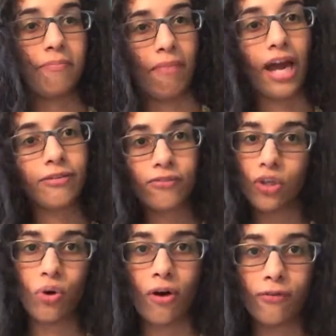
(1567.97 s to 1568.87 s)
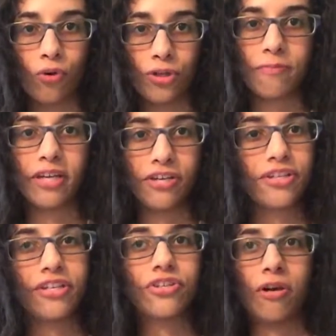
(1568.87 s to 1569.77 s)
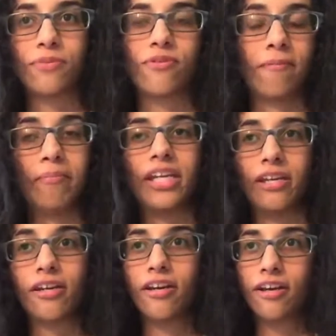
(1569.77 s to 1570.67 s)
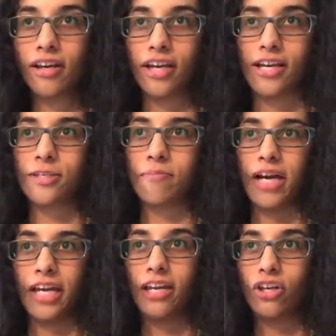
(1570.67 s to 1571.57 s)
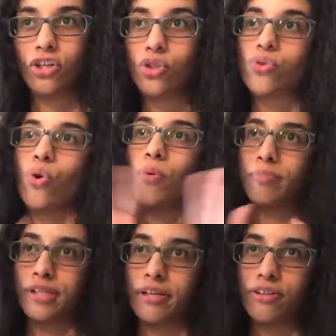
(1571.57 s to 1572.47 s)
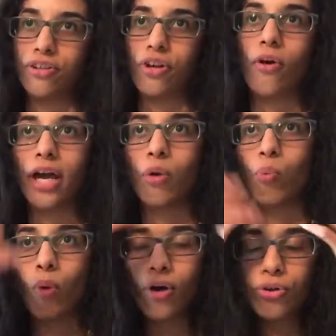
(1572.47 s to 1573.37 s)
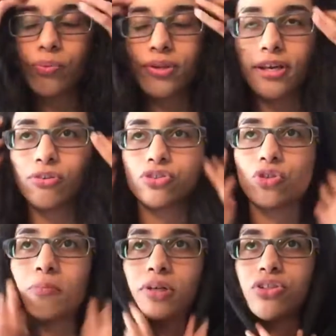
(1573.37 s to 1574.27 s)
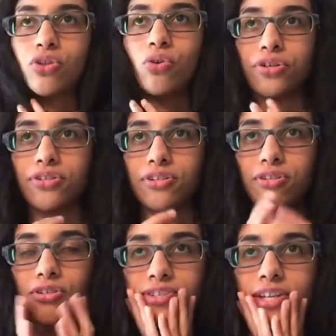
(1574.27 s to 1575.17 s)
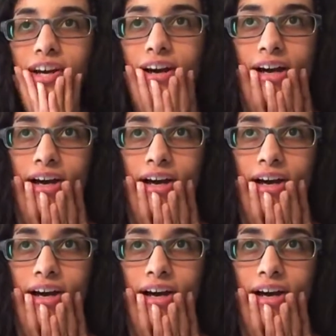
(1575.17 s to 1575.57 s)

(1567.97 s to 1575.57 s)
in my view, of course, because this comes from me, it's my utopia. A world without so much noise is just